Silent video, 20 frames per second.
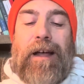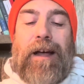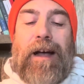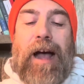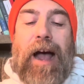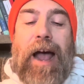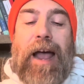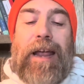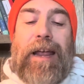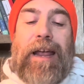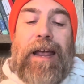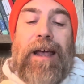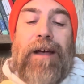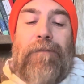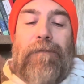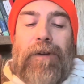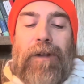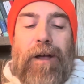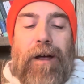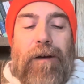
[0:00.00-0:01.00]
I
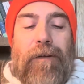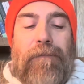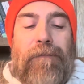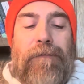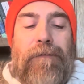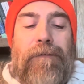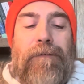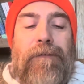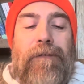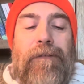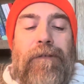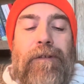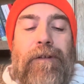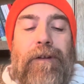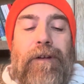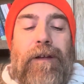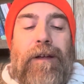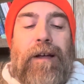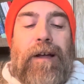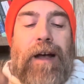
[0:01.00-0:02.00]
am love.
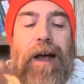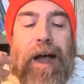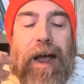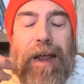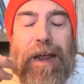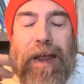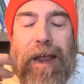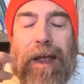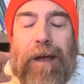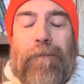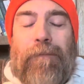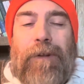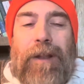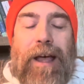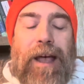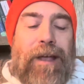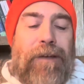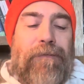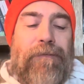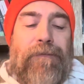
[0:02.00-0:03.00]
I am
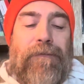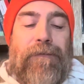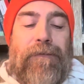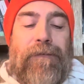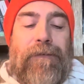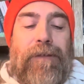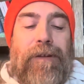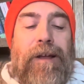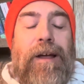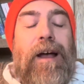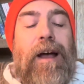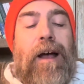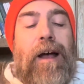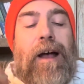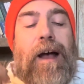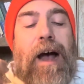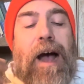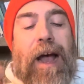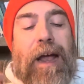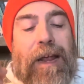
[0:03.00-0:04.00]
life.
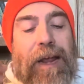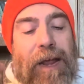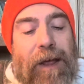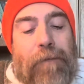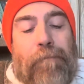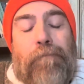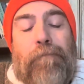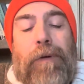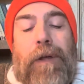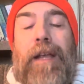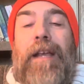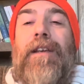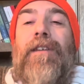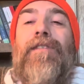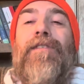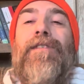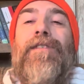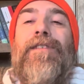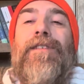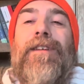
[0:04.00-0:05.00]
I am
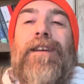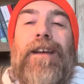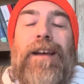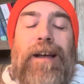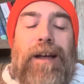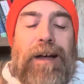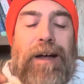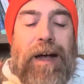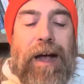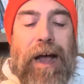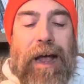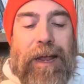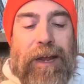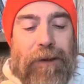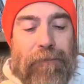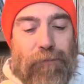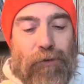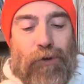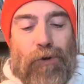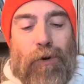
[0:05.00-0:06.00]
peace. I
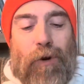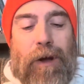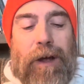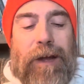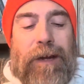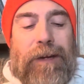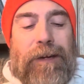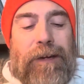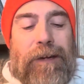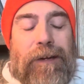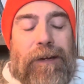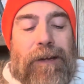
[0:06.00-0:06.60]
am joy.